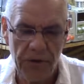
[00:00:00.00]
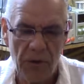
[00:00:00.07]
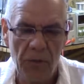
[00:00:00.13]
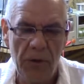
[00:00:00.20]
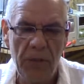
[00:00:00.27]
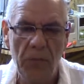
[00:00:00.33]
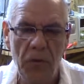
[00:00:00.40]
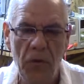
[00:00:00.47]

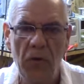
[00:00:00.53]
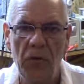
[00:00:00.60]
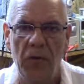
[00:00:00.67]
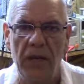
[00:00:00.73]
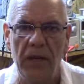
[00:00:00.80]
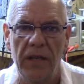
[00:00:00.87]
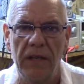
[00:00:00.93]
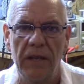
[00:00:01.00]

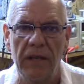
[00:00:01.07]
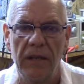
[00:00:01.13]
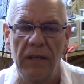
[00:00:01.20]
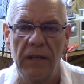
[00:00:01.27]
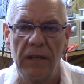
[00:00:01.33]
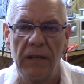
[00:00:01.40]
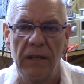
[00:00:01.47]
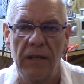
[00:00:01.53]
removing
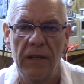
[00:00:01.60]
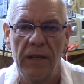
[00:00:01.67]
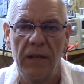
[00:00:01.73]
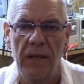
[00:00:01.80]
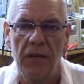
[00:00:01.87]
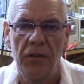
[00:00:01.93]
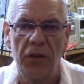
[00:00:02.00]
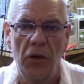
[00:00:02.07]

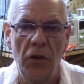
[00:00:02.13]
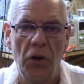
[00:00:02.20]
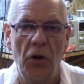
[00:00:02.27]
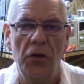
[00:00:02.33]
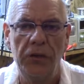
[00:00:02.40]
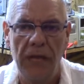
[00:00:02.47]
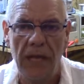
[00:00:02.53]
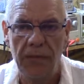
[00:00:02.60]
the
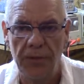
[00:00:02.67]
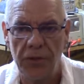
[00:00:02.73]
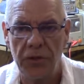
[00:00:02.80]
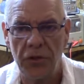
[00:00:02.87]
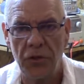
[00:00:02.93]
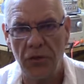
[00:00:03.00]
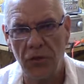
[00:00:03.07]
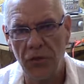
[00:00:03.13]
low
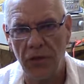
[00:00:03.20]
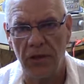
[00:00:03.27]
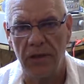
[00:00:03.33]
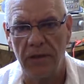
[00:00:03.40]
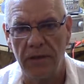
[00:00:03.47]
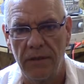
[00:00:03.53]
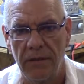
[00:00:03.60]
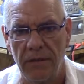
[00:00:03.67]
temperature ore,
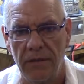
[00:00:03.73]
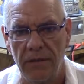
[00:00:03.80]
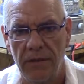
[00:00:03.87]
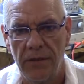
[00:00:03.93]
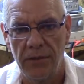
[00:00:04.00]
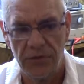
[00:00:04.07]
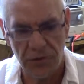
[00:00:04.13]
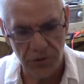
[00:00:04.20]

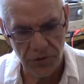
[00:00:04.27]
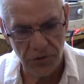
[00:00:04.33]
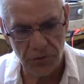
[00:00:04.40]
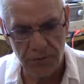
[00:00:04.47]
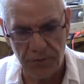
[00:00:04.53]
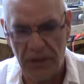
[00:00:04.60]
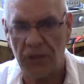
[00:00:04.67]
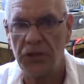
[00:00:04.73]
so
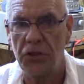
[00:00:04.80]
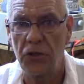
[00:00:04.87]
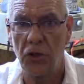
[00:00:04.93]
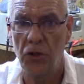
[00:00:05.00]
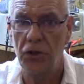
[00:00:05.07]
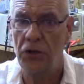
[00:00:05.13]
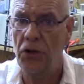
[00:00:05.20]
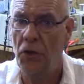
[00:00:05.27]
because you
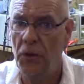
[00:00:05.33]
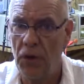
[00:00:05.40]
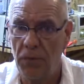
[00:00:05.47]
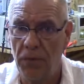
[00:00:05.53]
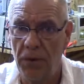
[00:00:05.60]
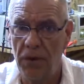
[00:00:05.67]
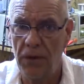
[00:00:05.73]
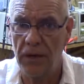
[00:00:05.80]
don't want to
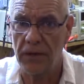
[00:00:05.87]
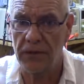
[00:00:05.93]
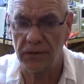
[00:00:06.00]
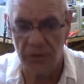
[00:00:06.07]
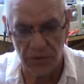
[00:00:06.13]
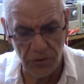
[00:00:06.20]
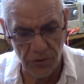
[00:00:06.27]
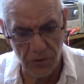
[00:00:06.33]
burn it,
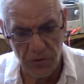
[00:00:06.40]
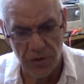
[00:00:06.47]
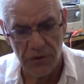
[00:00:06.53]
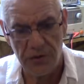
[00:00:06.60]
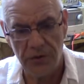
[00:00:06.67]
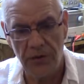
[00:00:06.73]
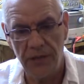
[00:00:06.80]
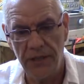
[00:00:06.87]
so you
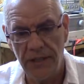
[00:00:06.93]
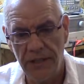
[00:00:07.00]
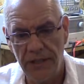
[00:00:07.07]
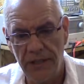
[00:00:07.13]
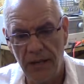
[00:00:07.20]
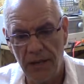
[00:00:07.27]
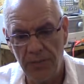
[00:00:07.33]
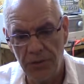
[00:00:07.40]
start
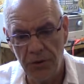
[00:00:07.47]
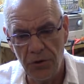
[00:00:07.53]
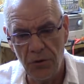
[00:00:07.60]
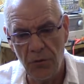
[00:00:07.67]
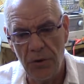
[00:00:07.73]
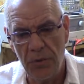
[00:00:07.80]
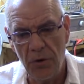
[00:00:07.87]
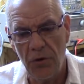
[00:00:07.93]
heating up and you
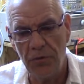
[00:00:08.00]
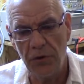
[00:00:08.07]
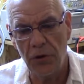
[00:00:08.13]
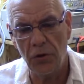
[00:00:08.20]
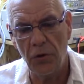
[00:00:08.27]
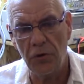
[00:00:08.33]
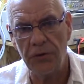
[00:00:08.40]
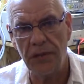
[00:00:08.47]
remove the
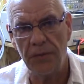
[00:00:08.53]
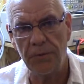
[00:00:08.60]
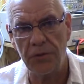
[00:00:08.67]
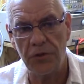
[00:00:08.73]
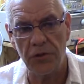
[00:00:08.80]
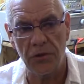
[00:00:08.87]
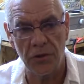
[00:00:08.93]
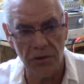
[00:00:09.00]
low
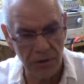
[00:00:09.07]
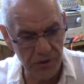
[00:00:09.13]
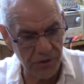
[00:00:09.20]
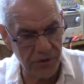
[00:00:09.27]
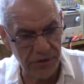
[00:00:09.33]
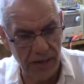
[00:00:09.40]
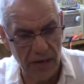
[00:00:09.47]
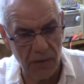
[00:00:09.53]
temperature ore, so
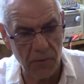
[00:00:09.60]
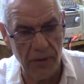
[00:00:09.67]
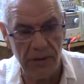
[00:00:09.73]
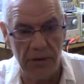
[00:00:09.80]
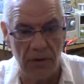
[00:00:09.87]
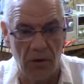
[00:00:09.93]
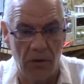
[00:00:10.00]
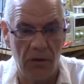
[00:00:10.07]
that
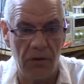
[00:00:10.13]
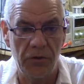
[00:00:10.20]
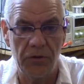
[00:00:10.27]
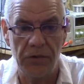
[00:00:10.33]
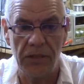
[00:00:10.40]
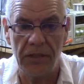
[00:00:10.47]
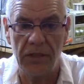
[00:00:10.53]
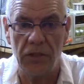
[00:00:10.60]
one, all those
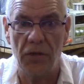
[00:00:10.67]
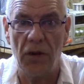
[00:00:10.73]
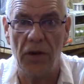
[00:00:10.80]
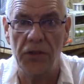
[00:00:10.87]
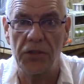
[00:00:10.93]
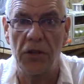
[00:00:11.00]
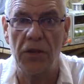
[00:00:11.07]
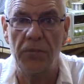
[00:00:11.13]

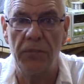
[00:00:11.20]
electrons start